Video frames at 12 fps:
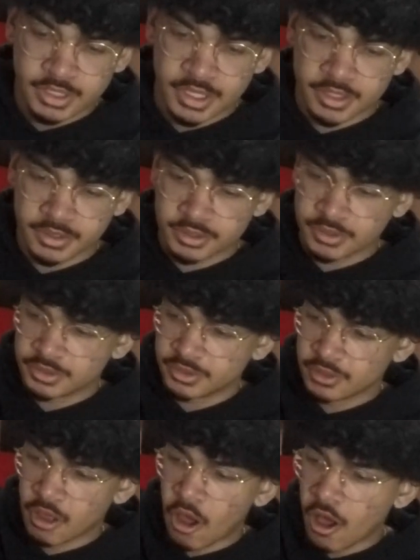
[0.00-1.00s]
like
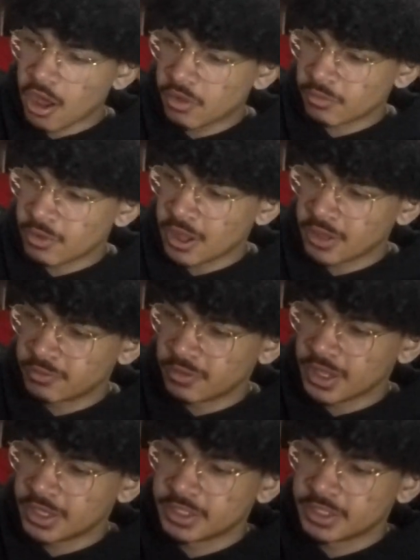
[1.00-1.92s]
hot rod red.